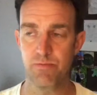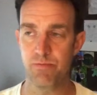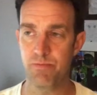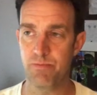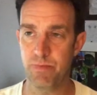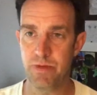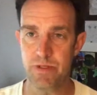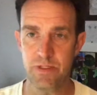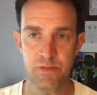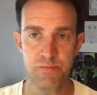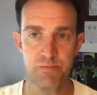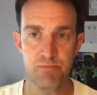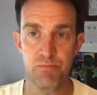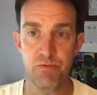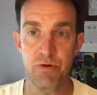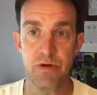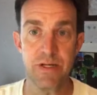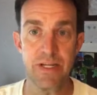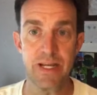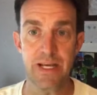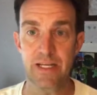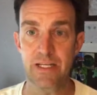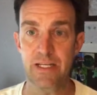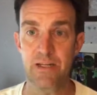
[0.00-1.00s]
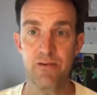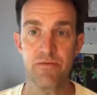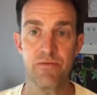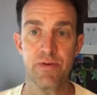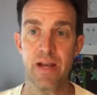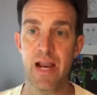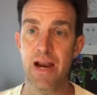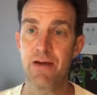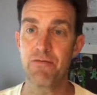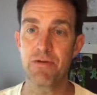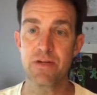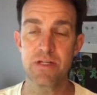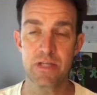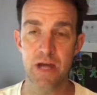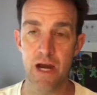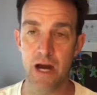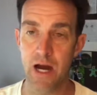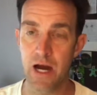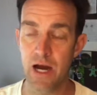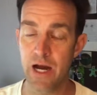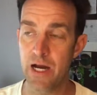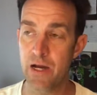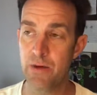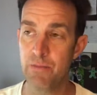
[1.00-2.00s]
is predictive, and every
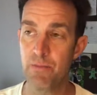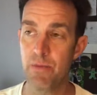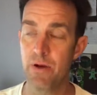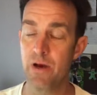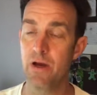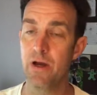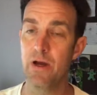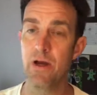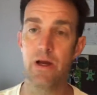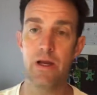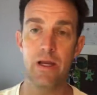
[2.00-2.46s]
time